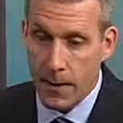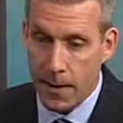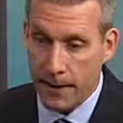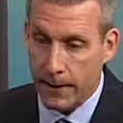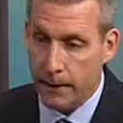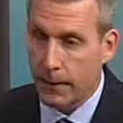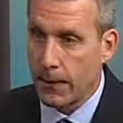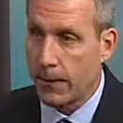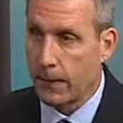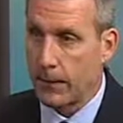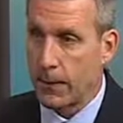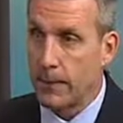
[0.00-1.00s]
and I know
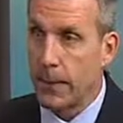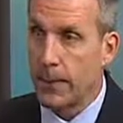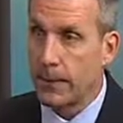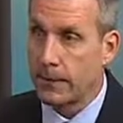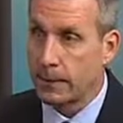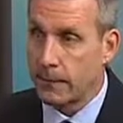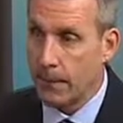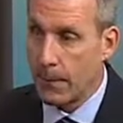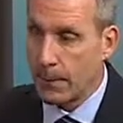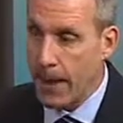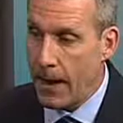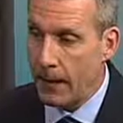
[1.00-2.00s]
that there's an abundance of
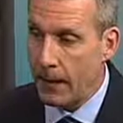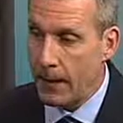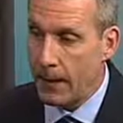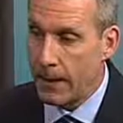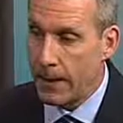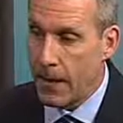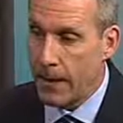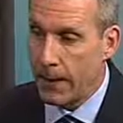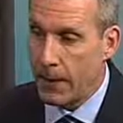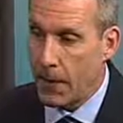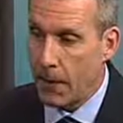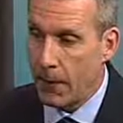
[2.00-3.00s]
them out there,
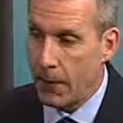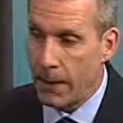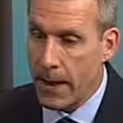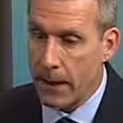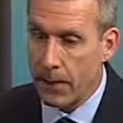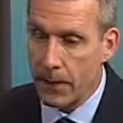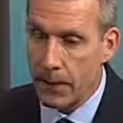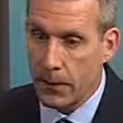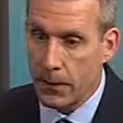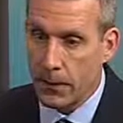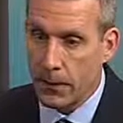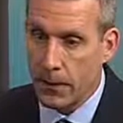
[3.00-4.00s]
and all of them have
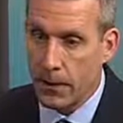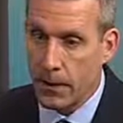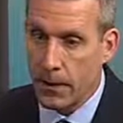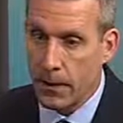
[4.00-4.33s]
their little